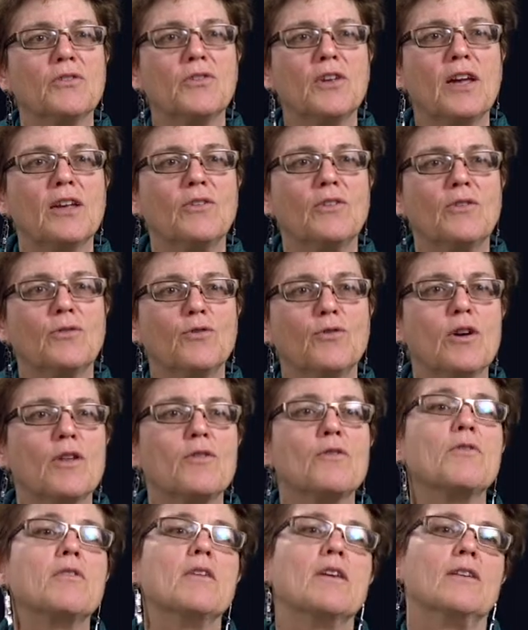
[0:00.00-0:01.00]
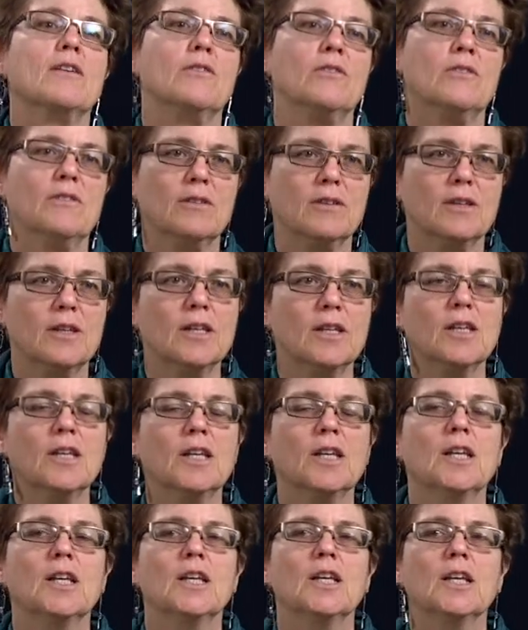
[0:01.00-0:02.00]
sets for other things.
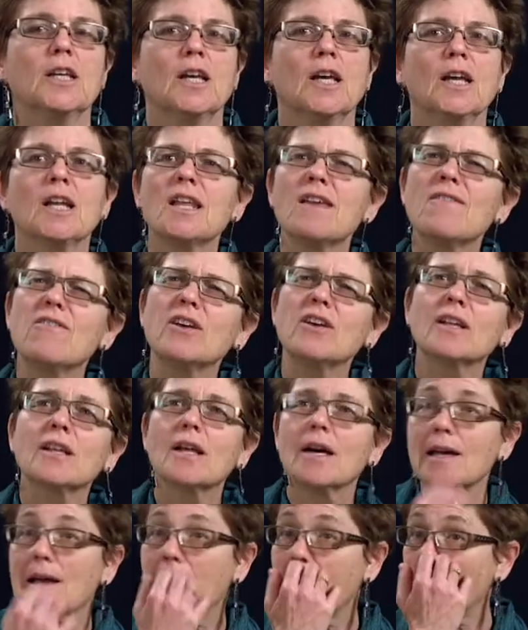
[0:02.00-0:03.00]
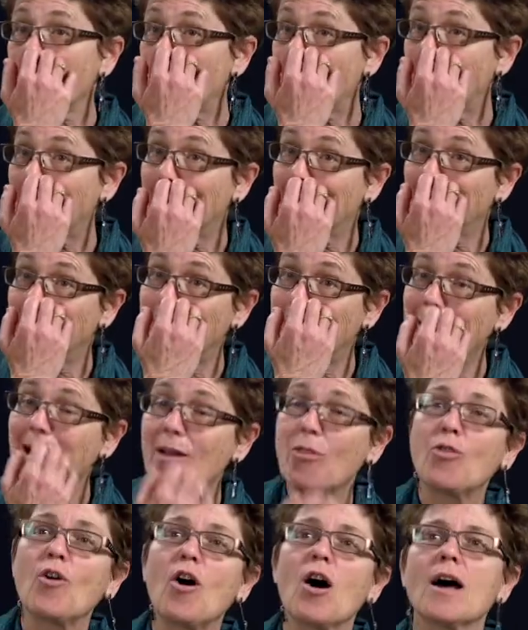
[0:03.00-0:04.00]
And even like,
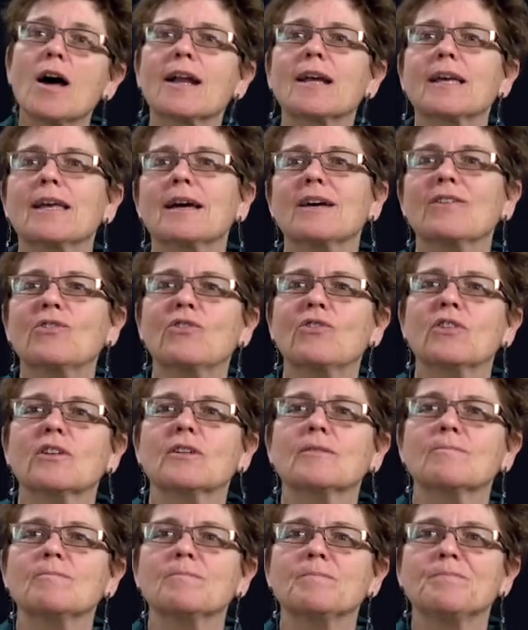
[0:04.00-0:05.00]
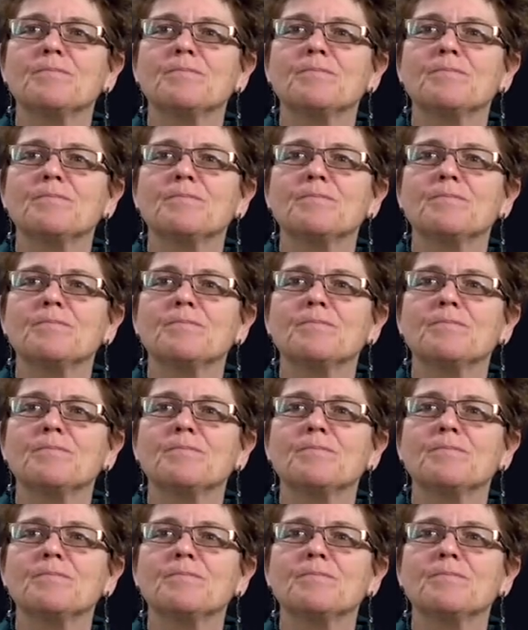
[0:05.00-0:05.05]
I thought, I guess, that